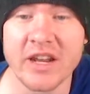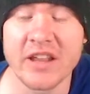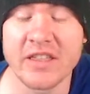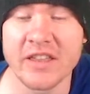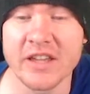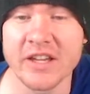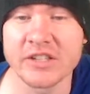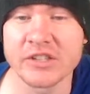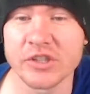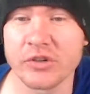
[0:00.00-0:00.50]
I
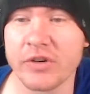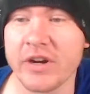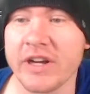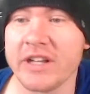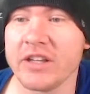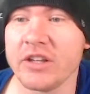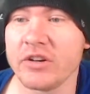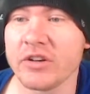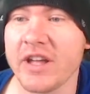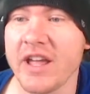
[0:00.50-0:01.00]
think it's a great
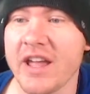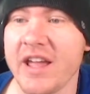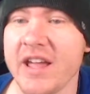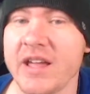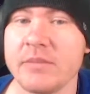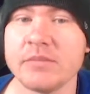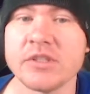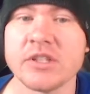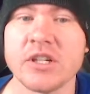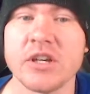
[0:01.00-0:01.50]
little
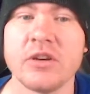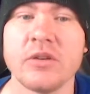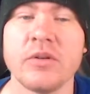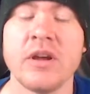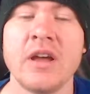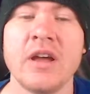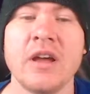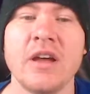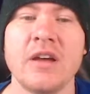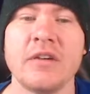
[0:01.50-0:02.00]
game, so
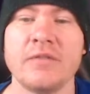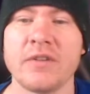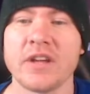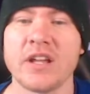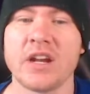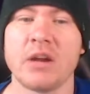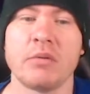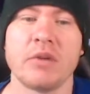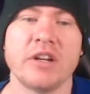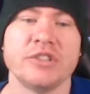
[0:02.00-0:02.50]

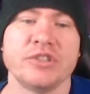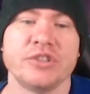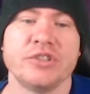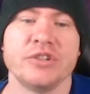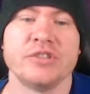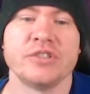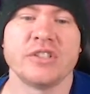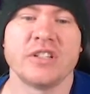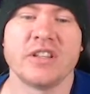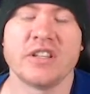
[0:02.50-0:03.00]
figured I would
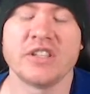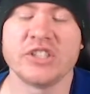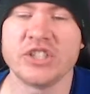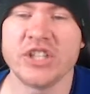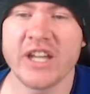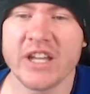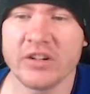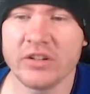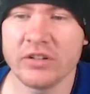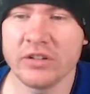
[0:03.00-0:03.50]
introduce it to the
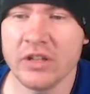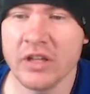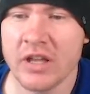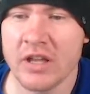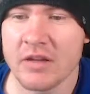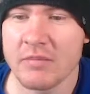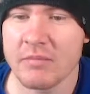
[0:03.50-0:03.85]
channel,